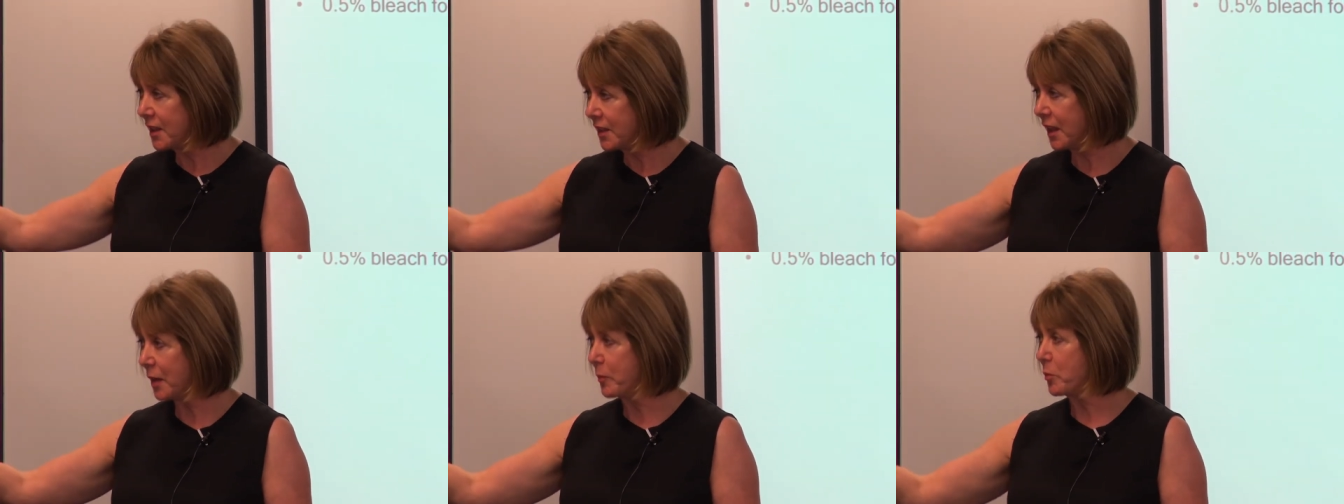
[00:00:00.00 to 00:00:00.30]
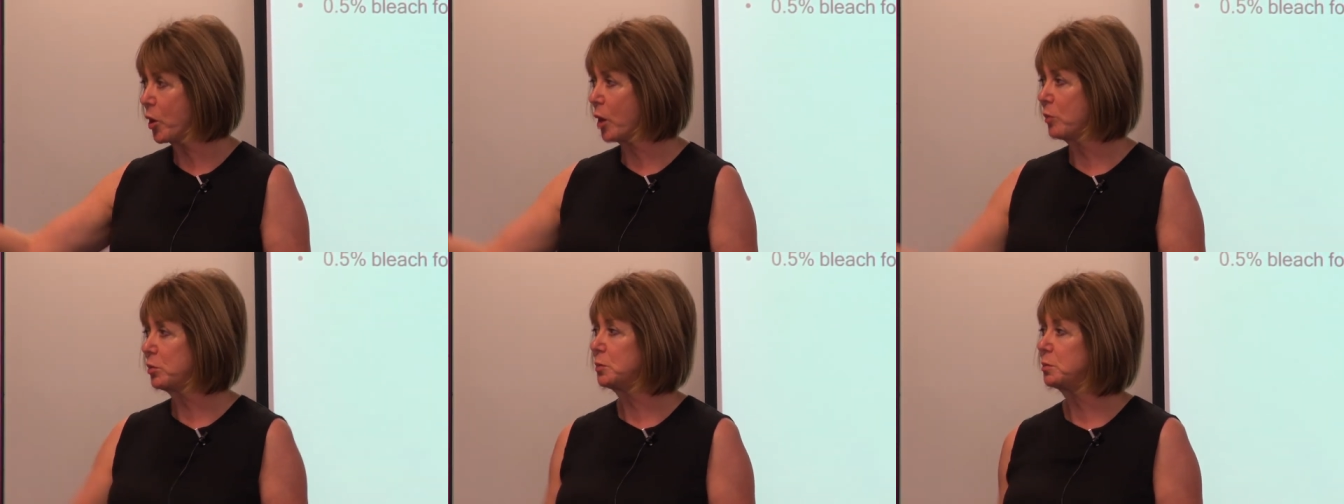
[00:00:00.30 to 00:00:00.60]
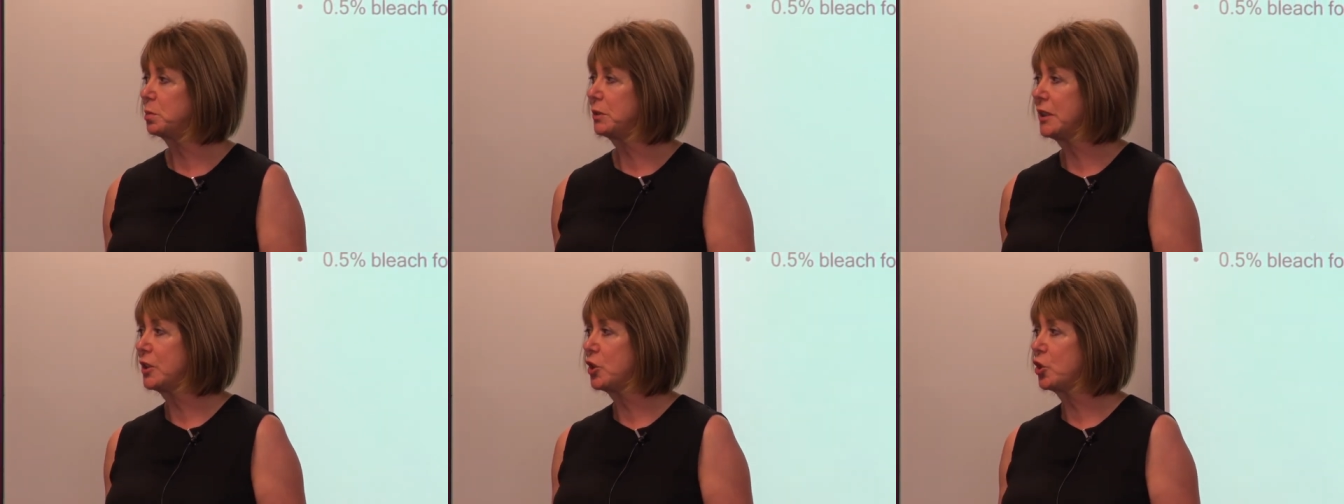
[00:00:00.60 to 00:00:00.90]
they
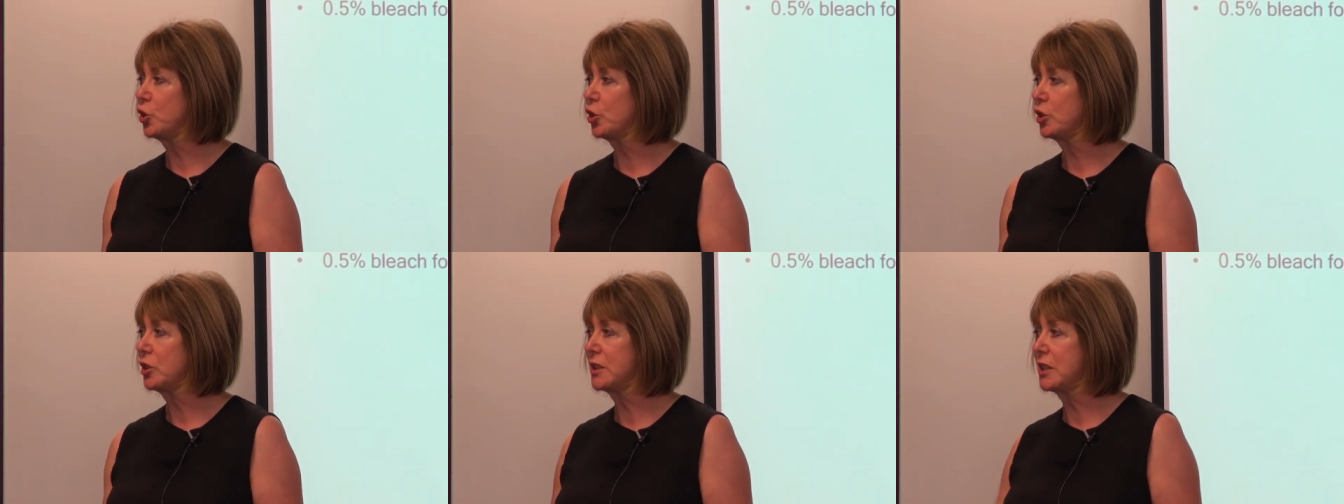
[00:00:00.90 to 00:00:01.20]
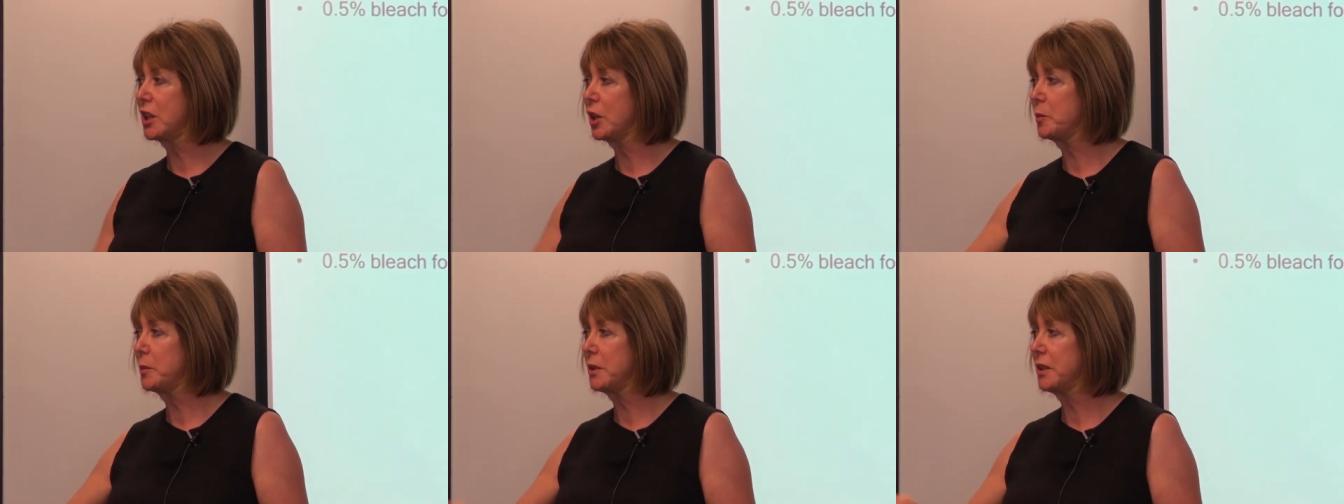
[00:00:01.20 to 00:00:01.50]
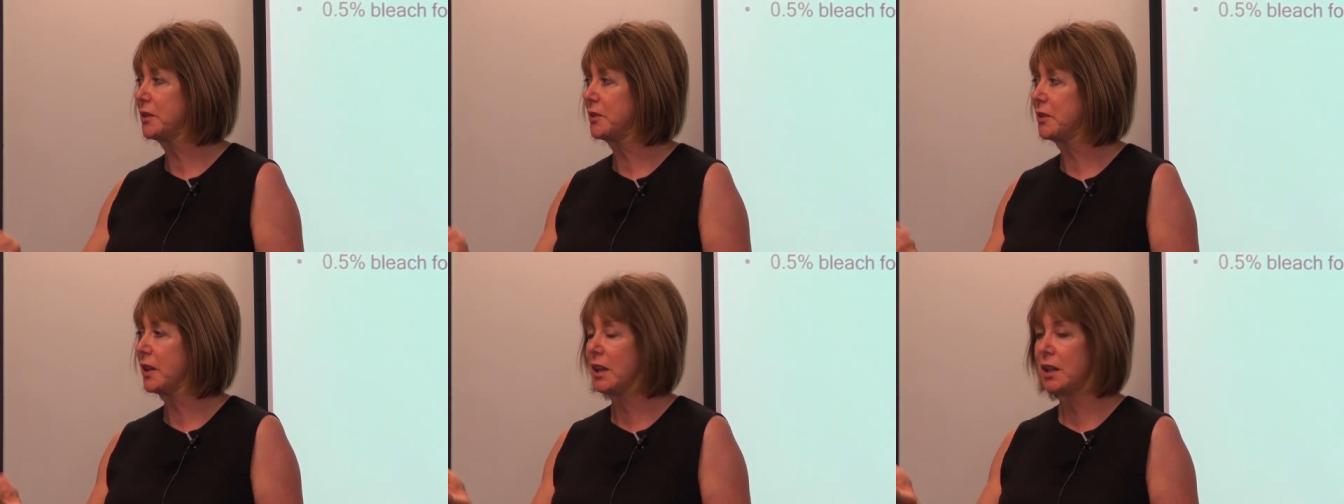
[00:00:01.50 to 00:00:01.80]
probably should, yeah. tell me
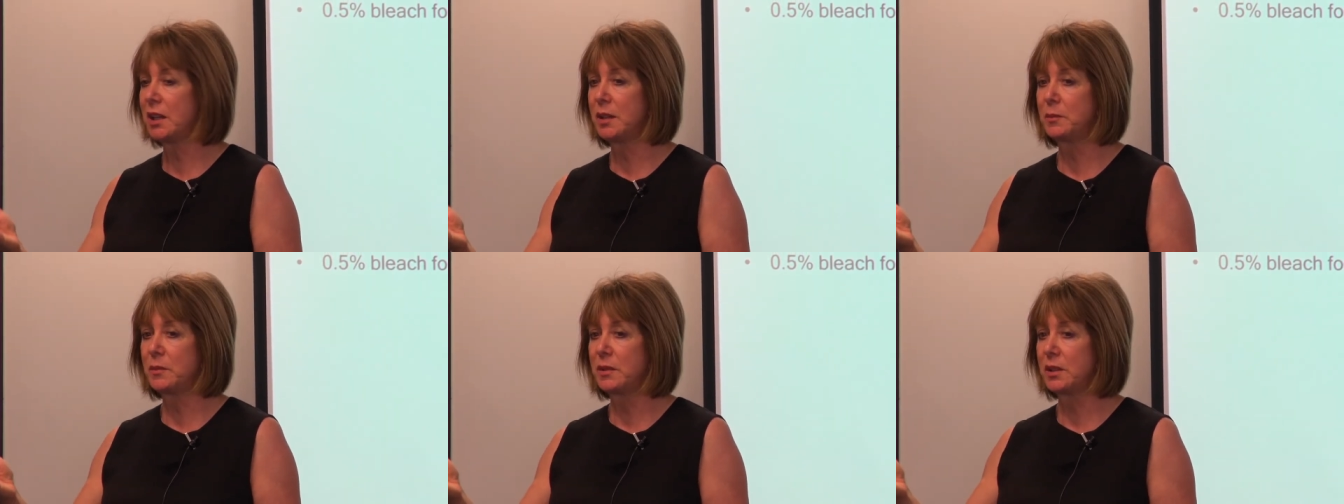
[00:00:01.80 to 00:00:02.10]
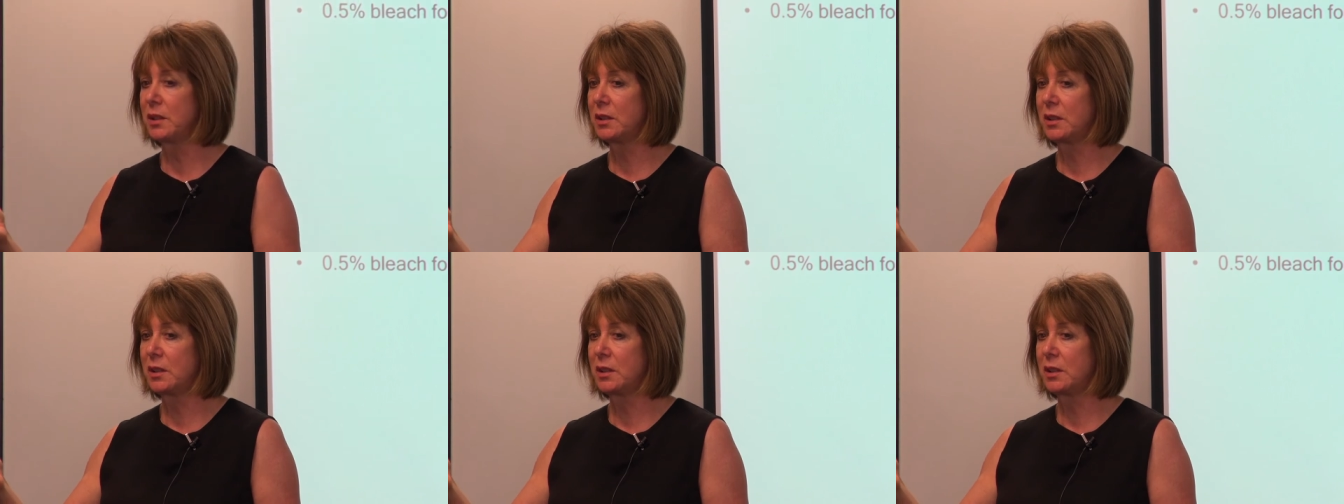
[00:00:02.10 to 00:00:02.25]
if, um,